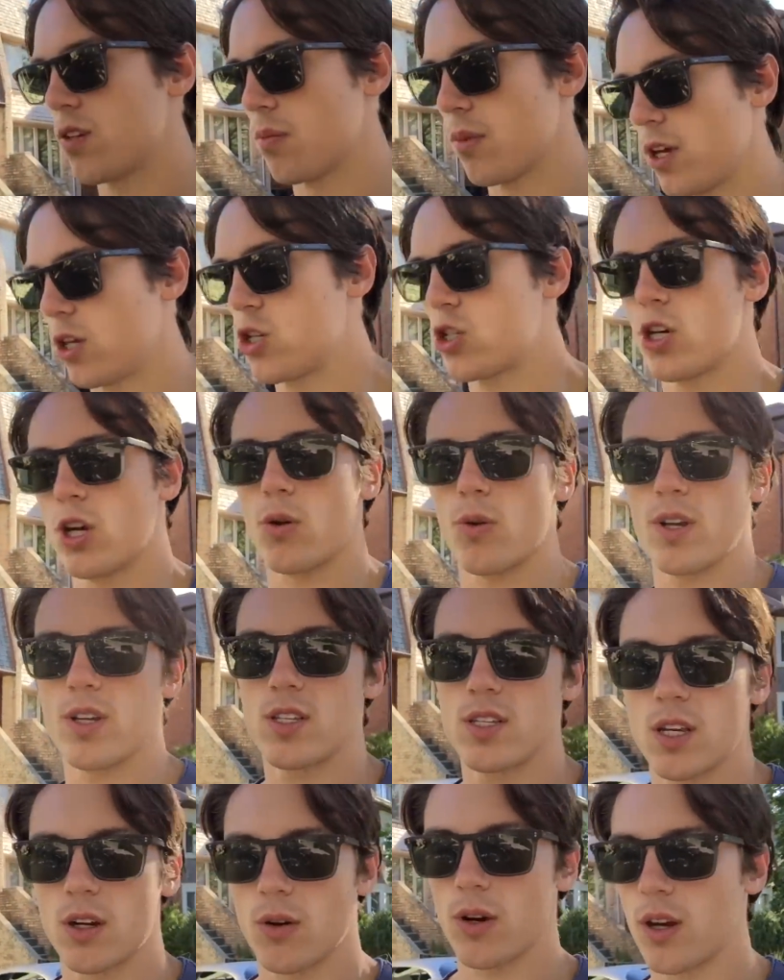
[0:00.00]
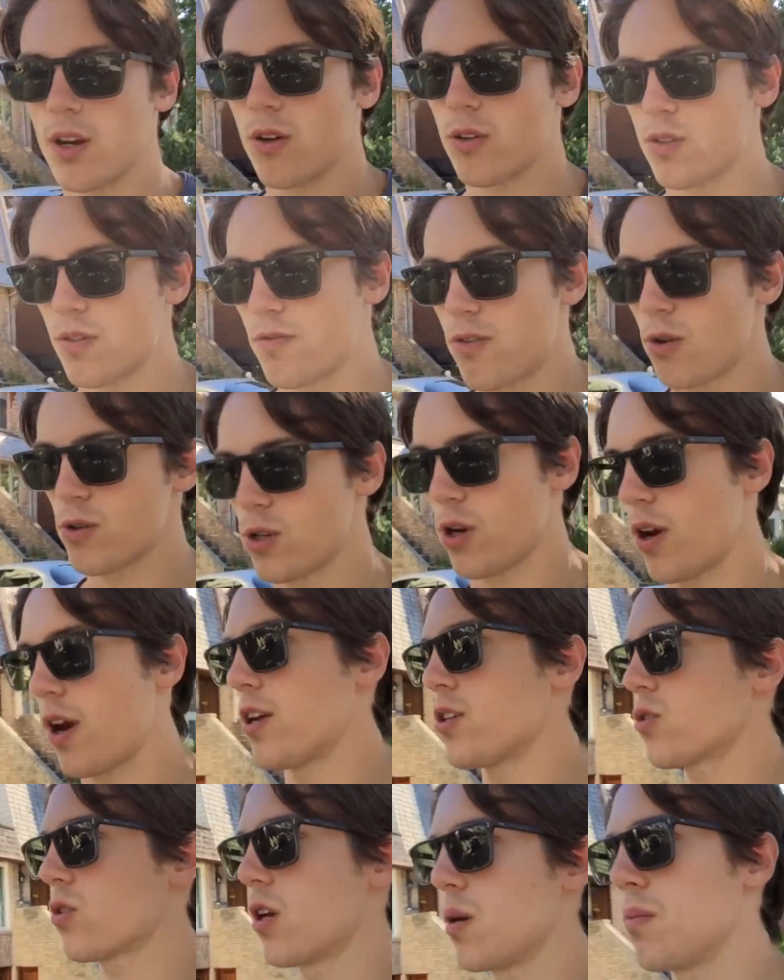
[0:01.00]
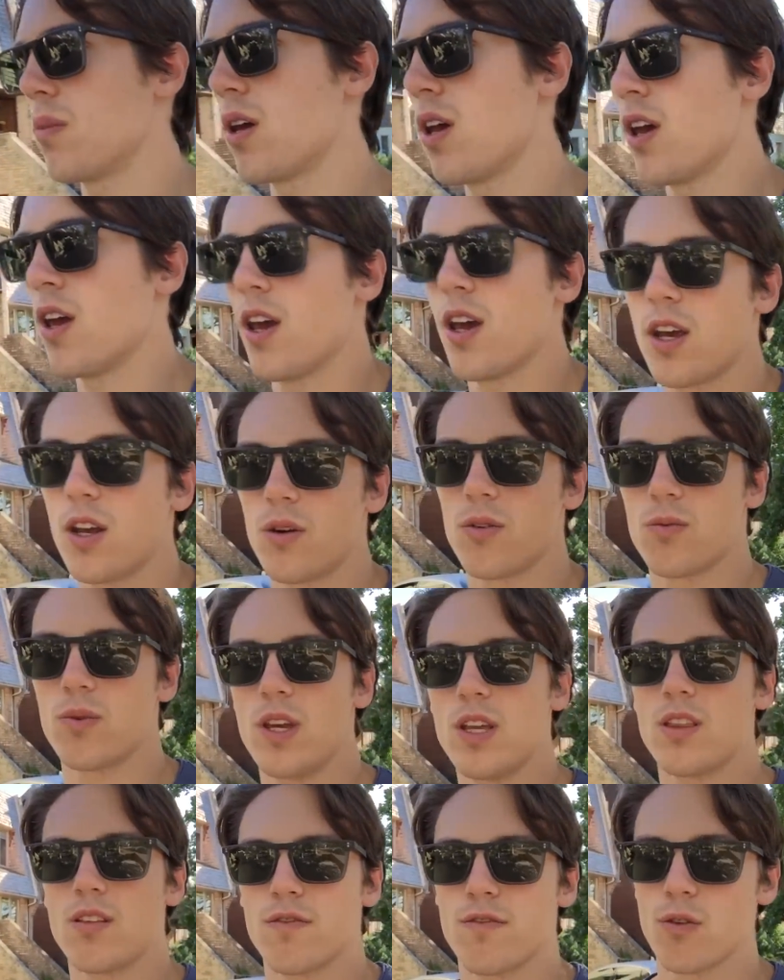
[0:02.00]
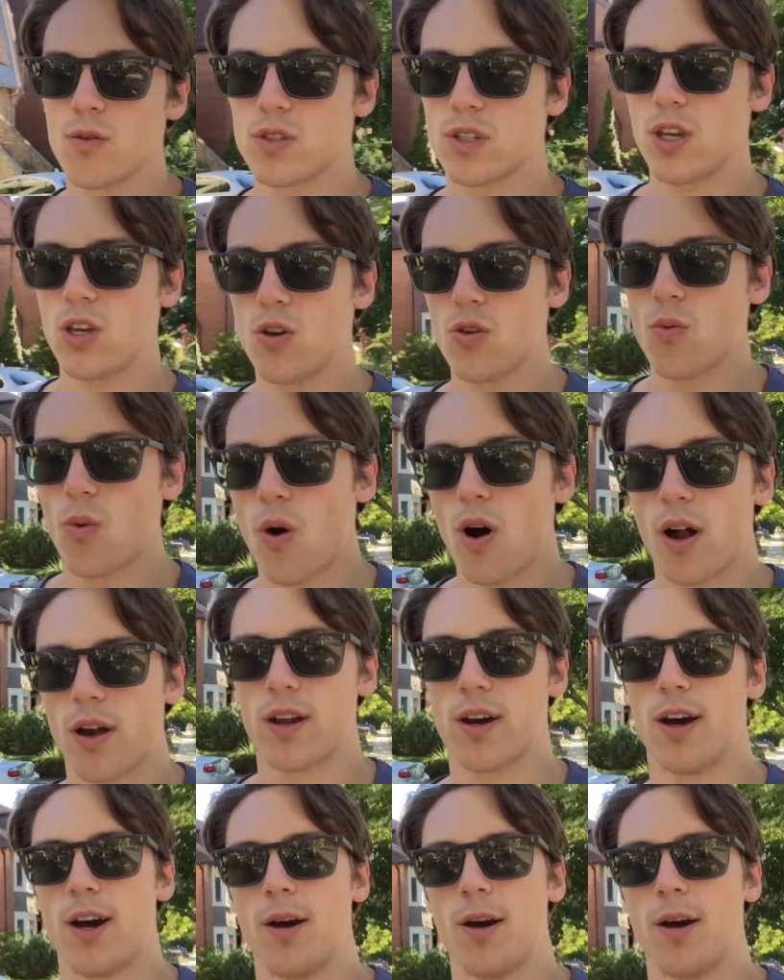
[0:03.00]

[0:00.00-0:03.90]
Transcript: some like sugary cereal, some frozen yogurt ice cream, you know, eat the foods that you want.